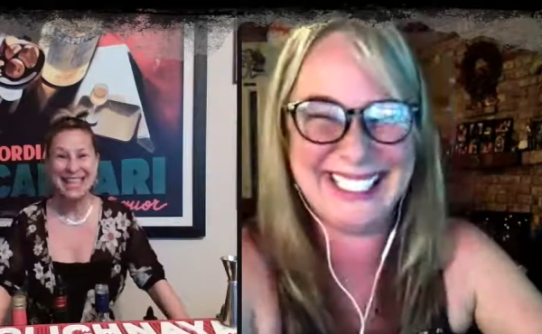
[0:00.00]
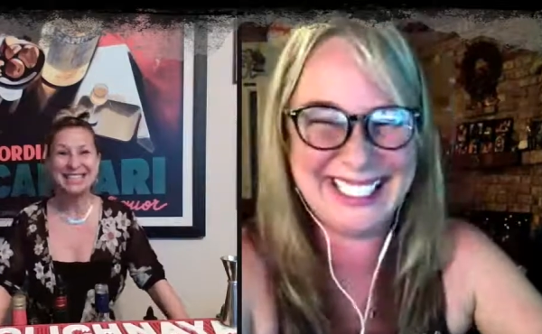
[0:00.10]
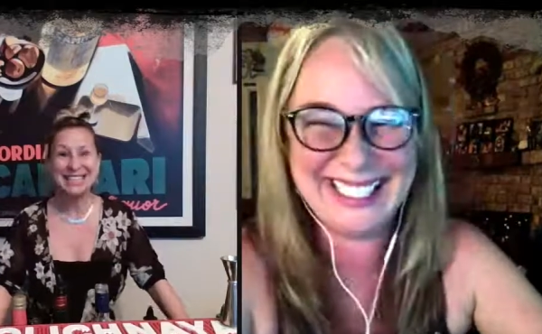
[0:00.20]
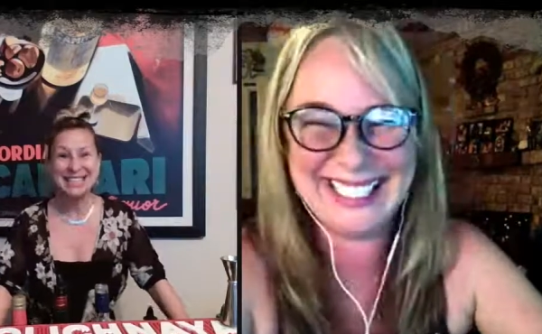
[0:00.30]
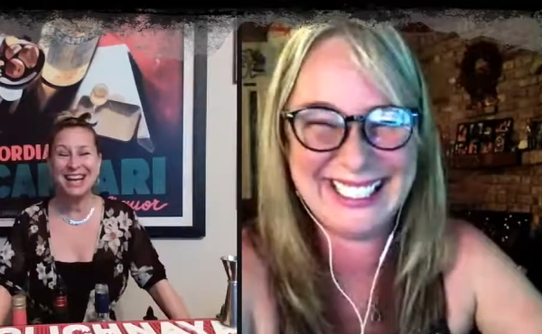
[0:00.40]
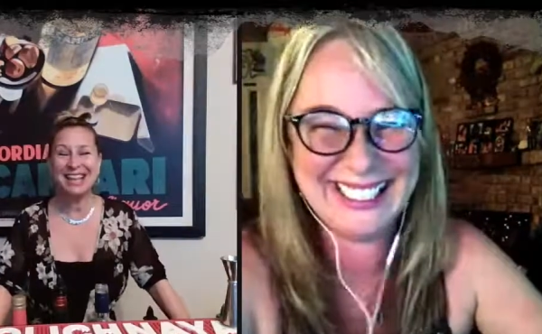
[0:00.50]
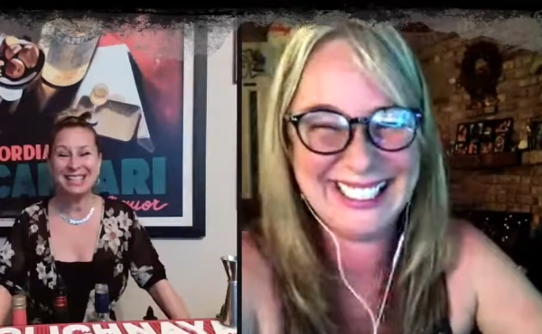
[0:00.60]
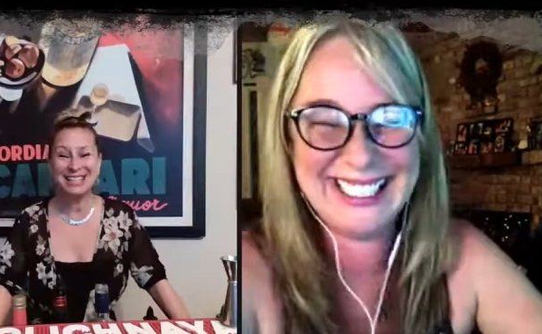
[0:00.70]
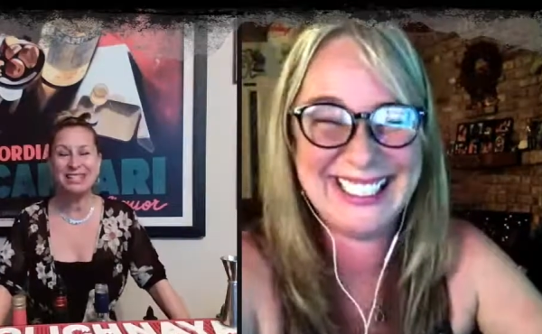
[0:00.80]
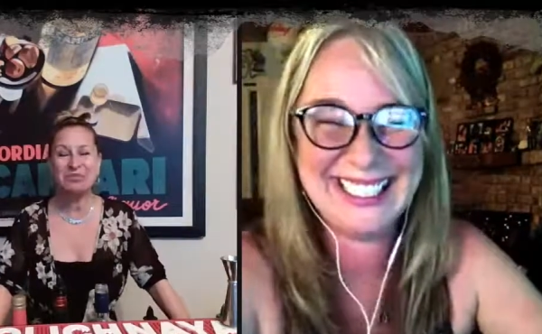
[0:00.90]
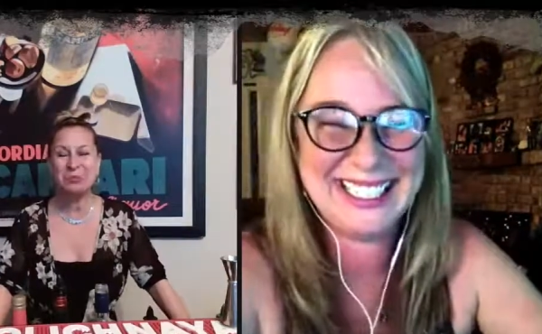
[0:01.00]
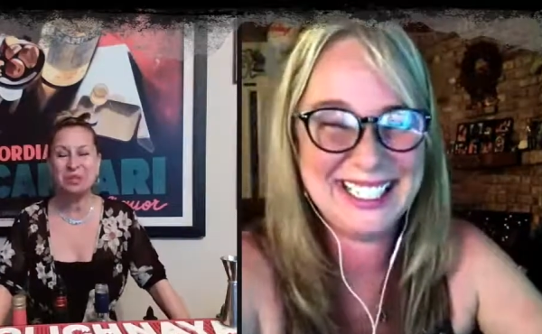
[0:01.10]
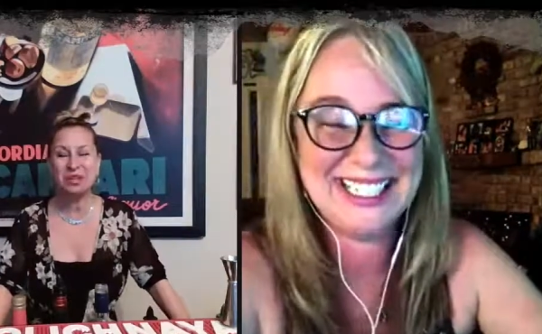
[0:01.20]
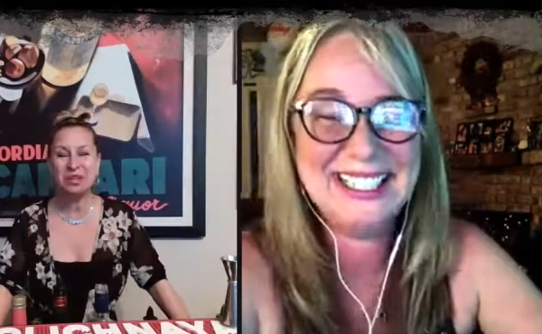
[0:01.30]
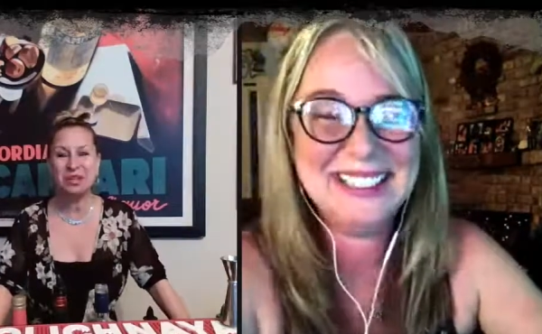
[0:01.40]
Speaker 1: That's nice. That's
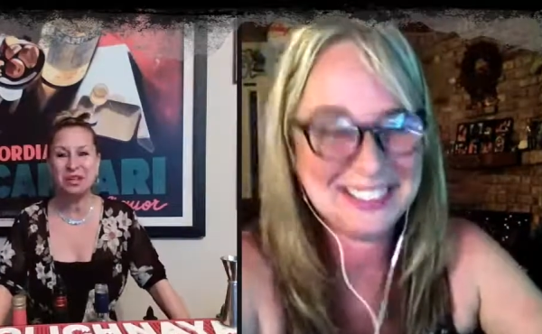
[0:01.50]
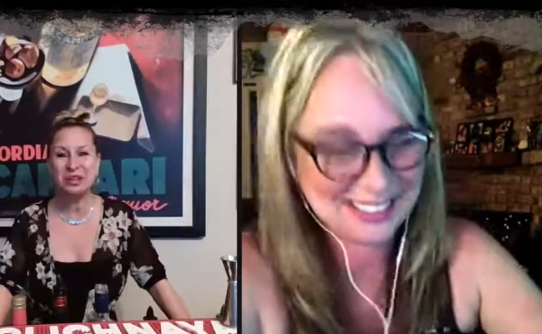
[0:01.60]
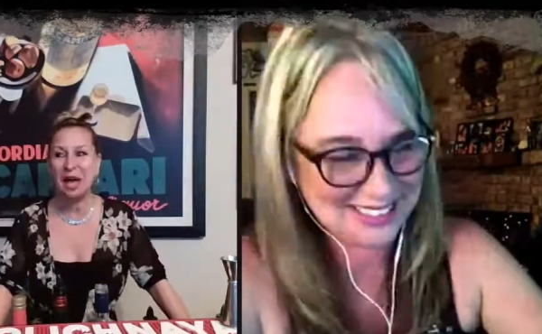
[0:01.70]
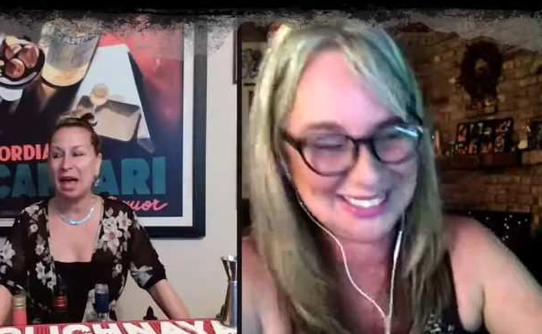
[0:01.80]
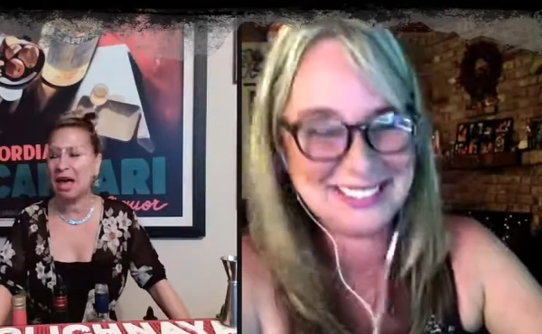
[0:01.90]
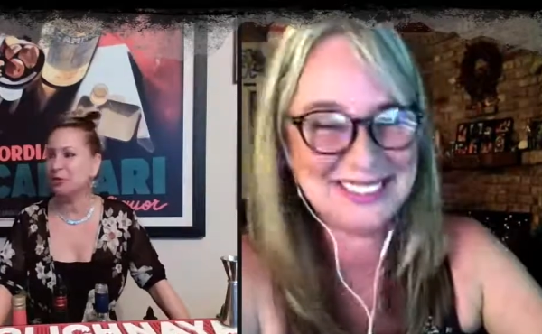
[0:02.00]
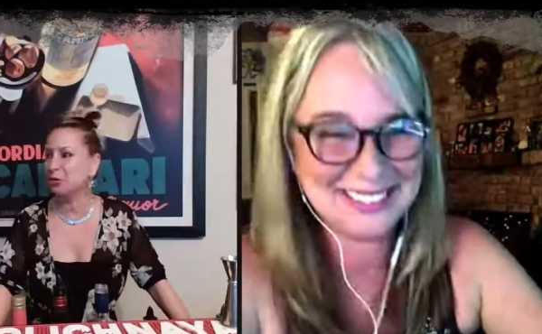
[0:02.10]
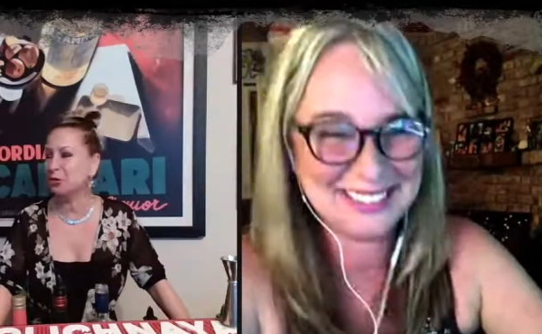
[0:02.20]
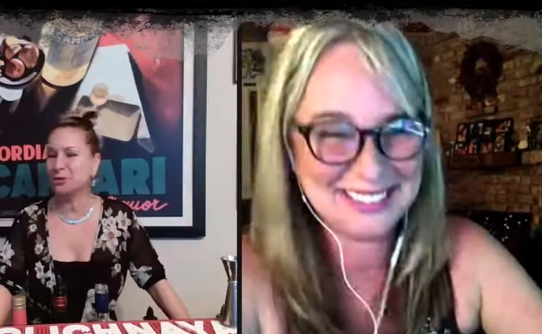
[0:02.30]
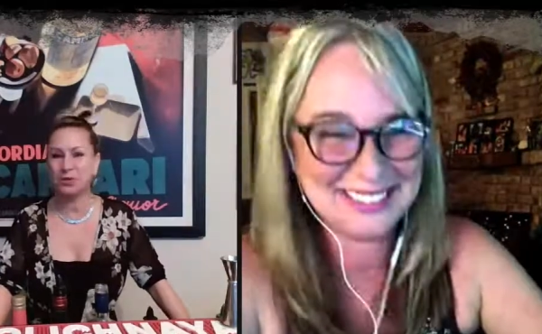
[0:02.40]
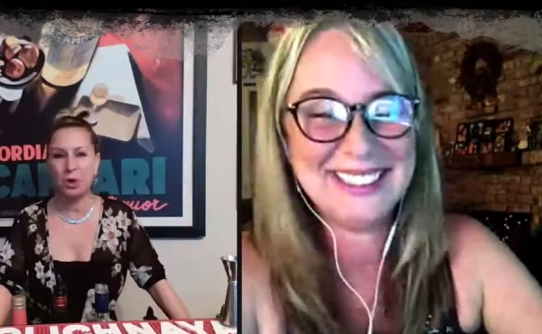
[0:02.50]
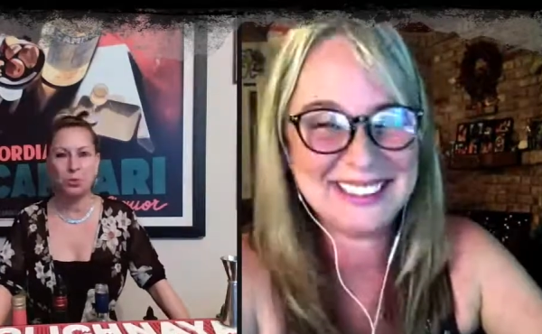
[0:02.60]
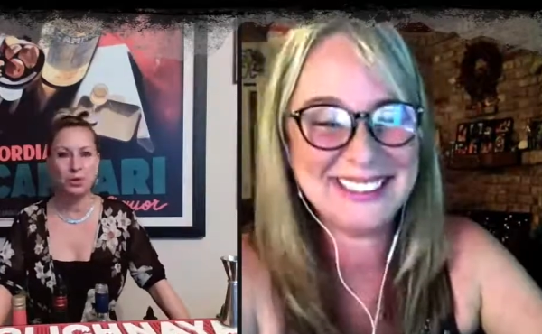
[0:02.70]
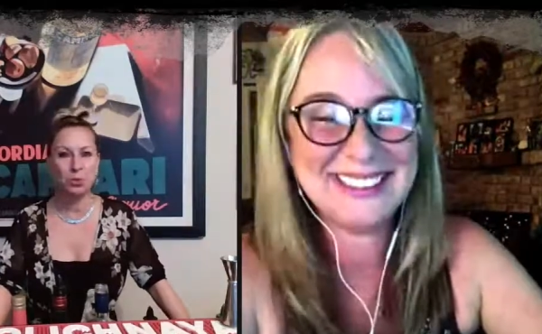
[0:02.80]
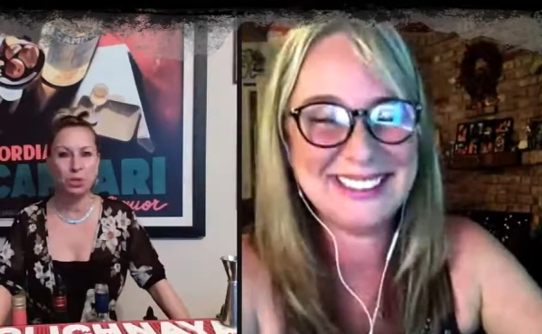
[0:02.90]
really good. A lot I've heard
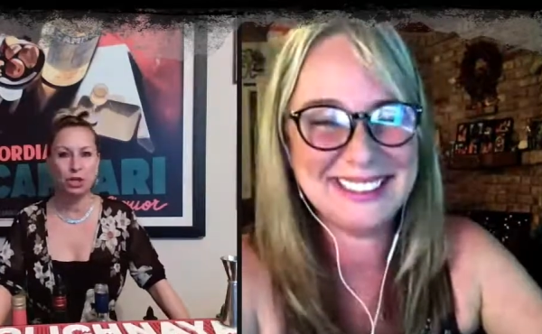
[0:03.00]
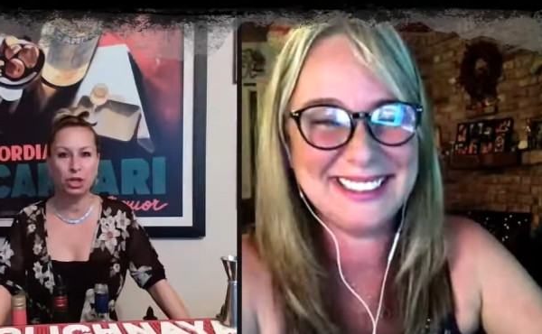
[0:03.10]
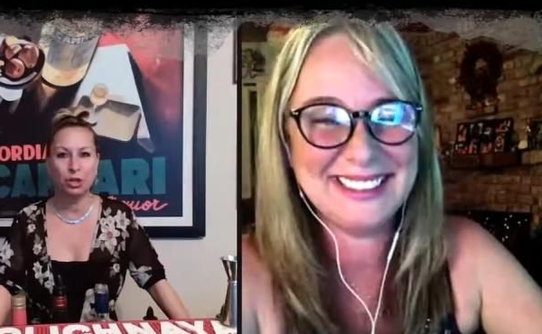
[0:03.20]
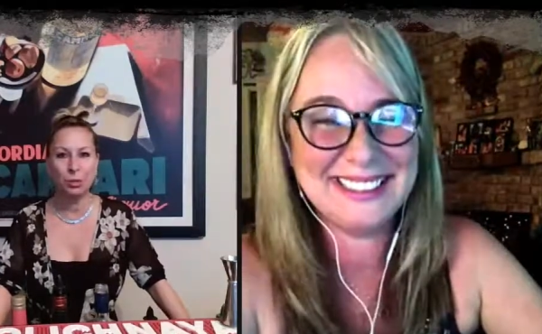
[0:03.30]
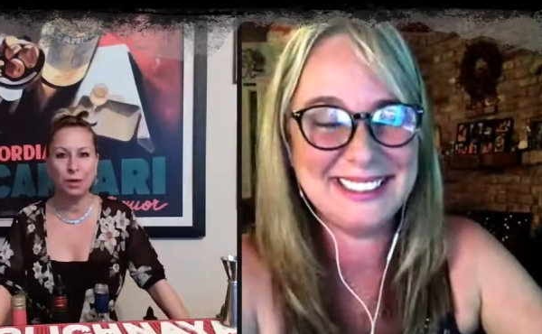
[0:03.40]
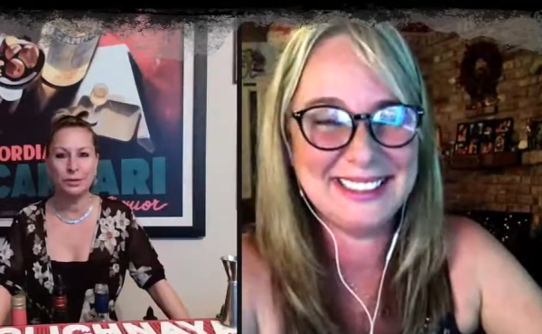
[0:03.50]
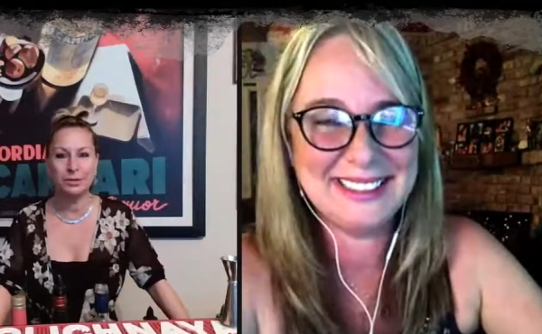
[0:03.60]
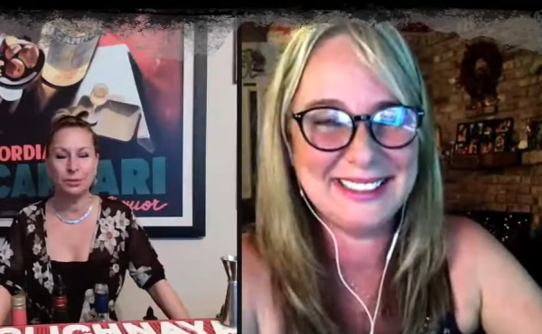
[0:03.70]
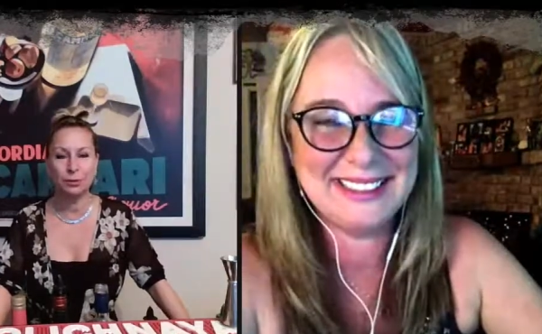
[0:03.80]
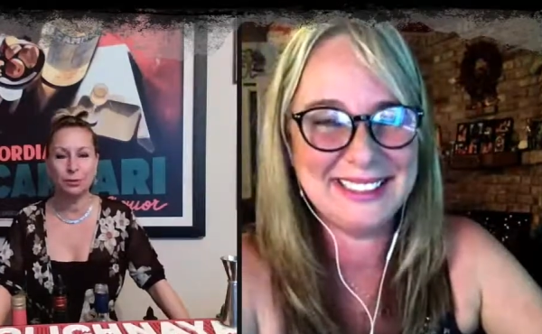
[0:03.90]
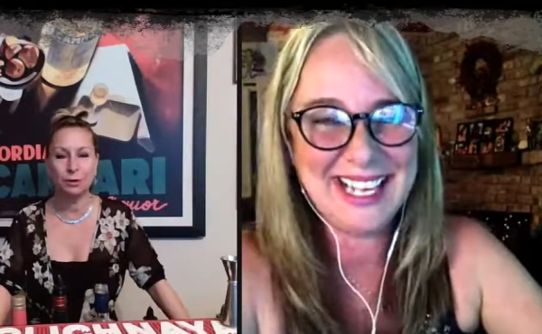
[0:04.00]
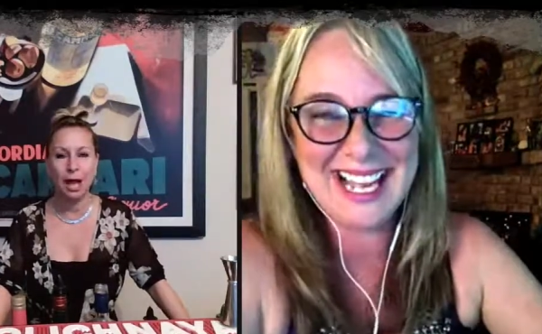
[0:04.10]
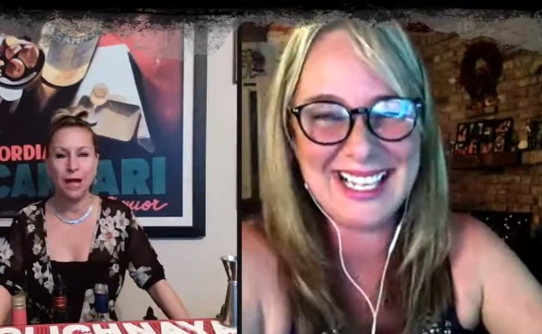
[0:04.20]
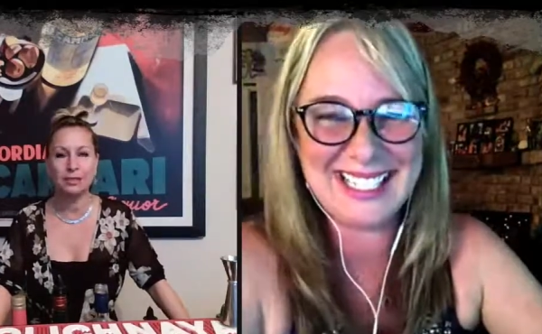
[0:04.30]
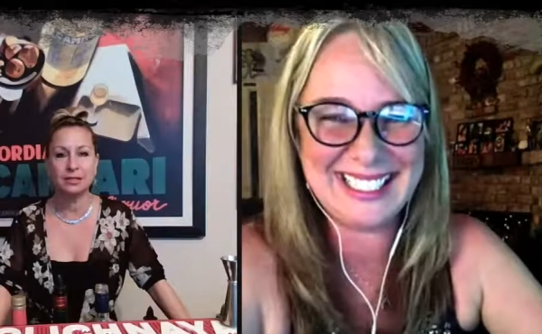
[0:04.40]
so many really good ones. So you guys